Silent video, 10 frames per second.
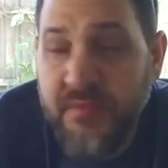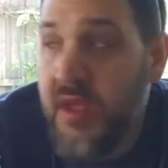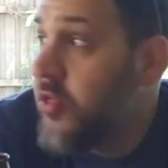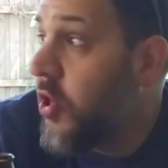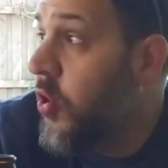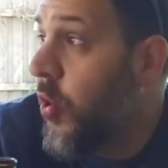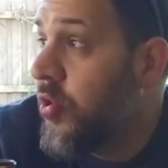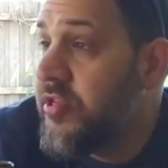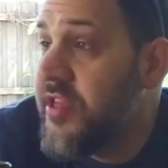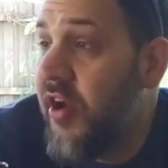It's a
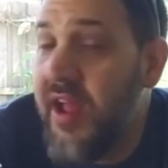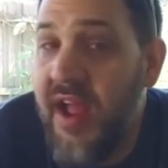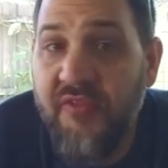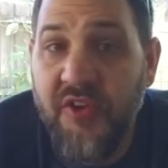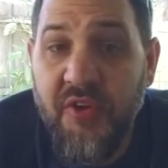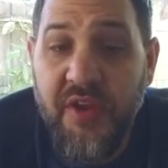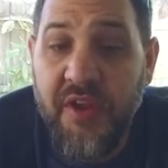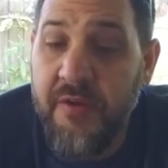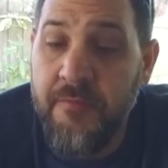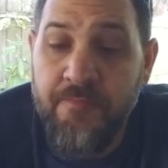gorgeous Saturday afternoon
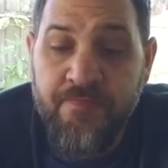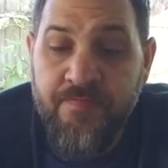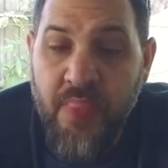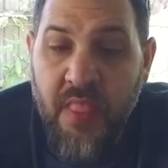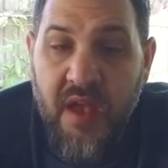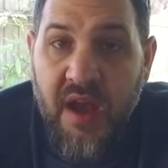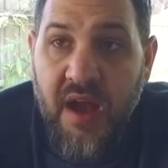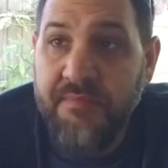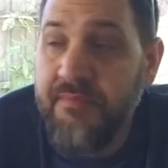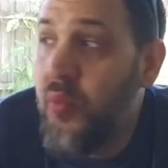here.
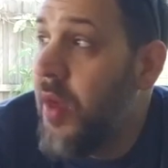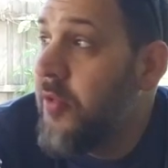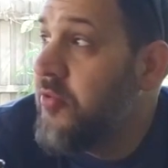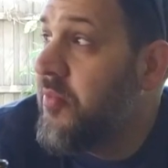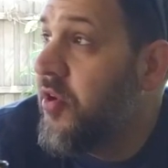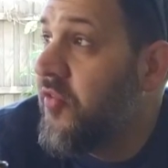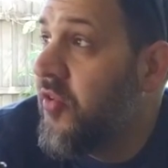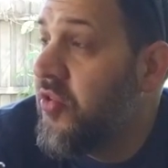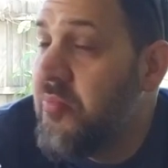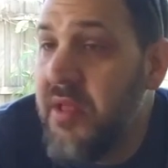Weather's
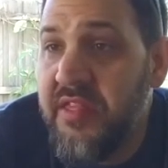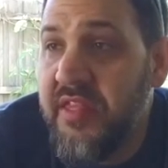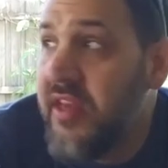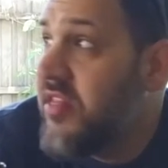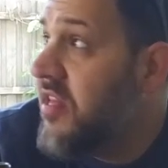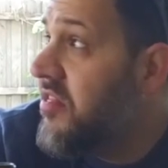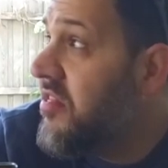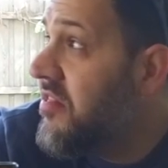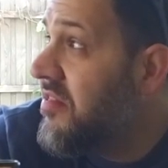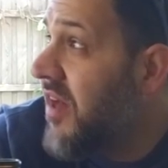beautiful, mid-60s,
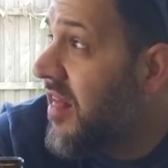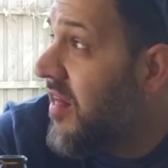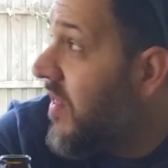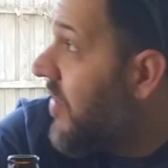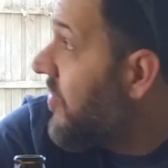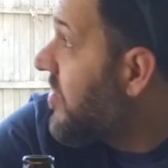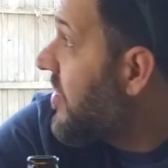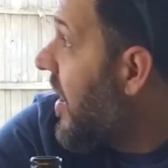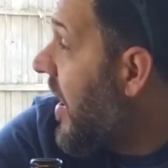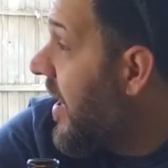not a cloud in the
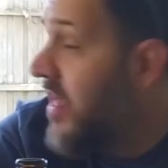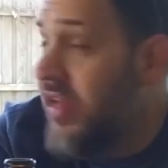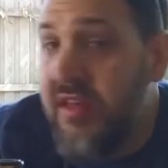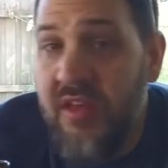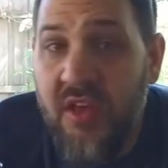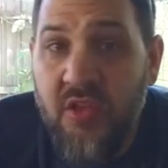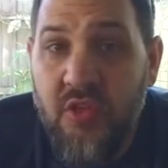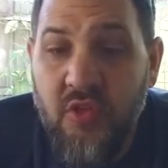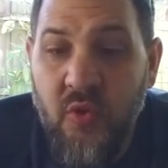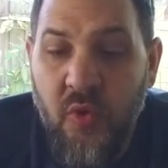sky.
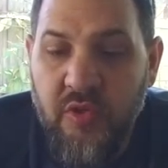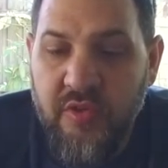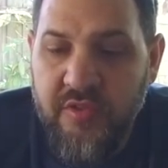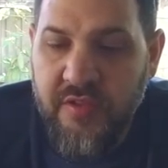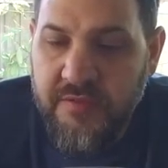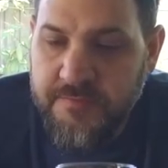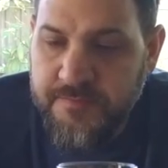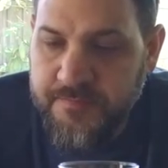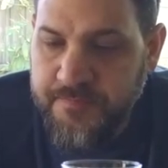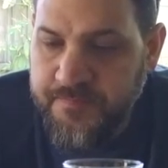Just gorgeous.
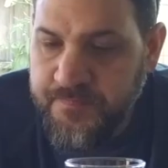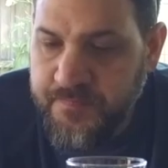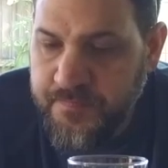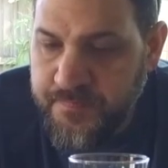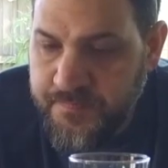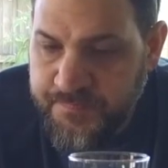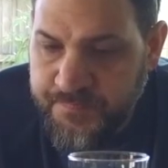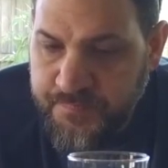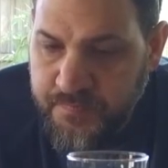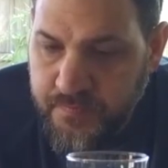
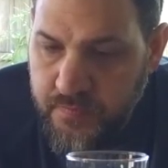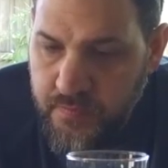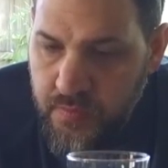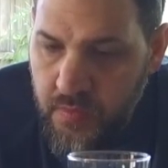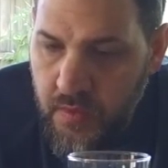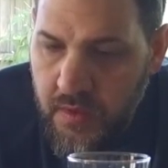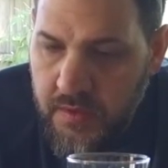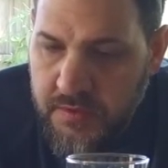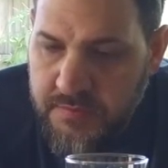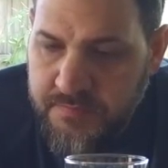
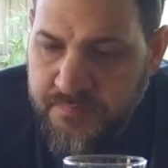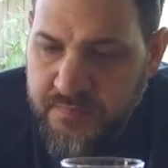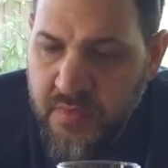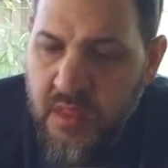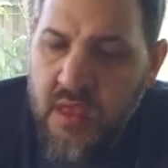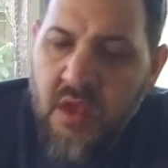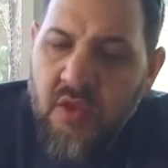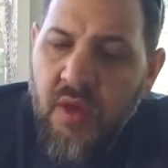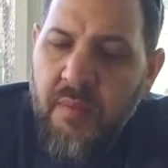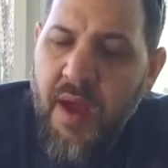
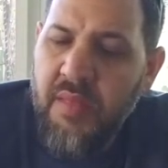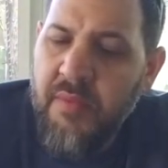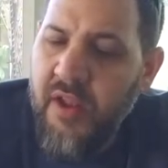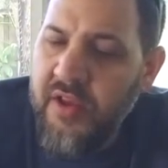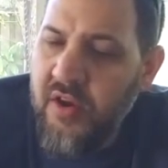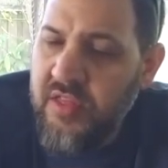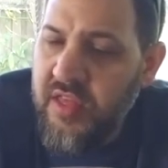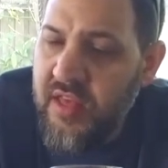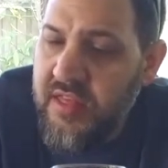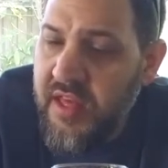On the back of the bottle here, it
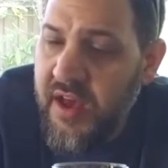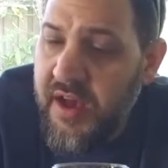says,